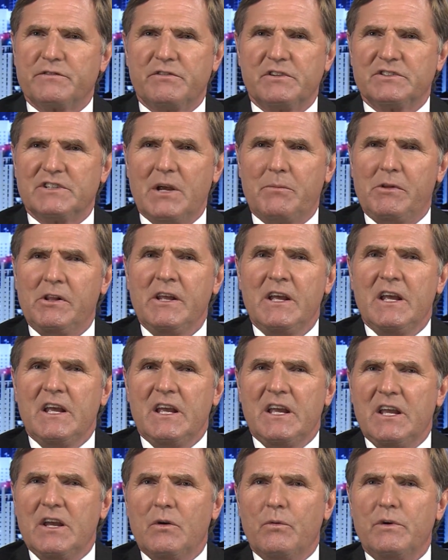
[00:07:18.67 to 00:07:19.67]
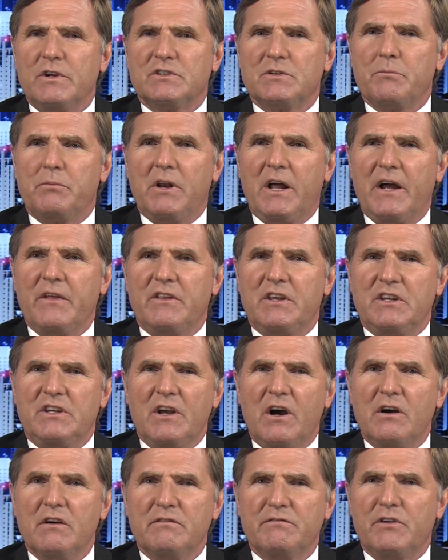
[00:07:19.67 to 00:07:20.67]
For example, Hillary's implying that
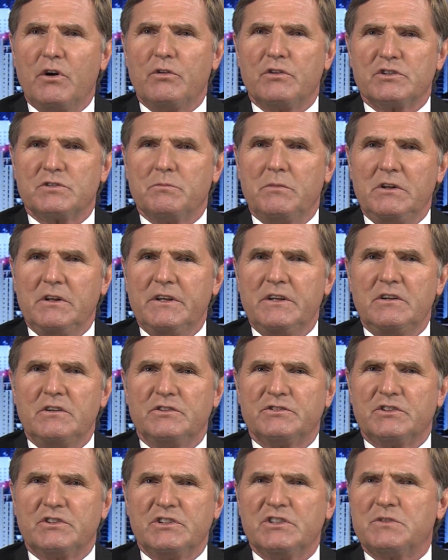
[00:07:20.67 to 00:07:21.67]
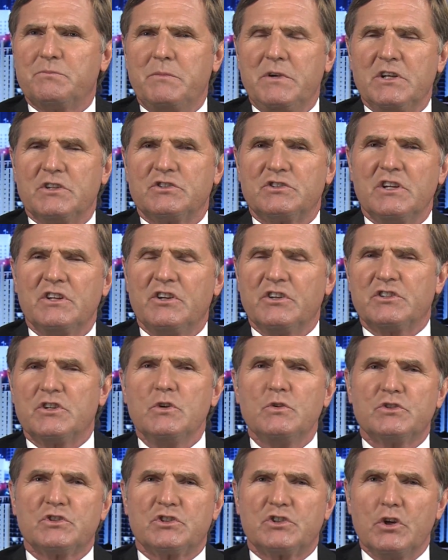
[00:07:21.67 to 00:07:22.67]
young voters, millennials, are just they're
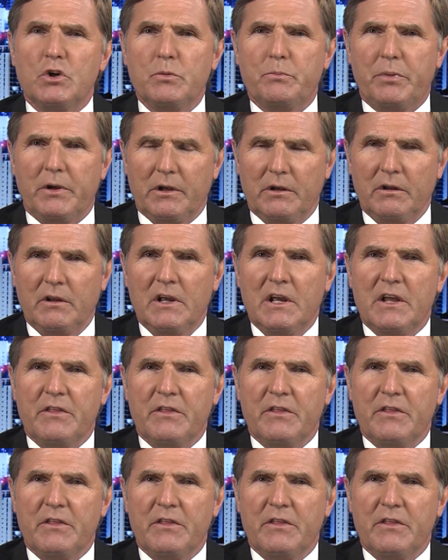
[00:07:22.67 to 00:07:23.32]
too stupid.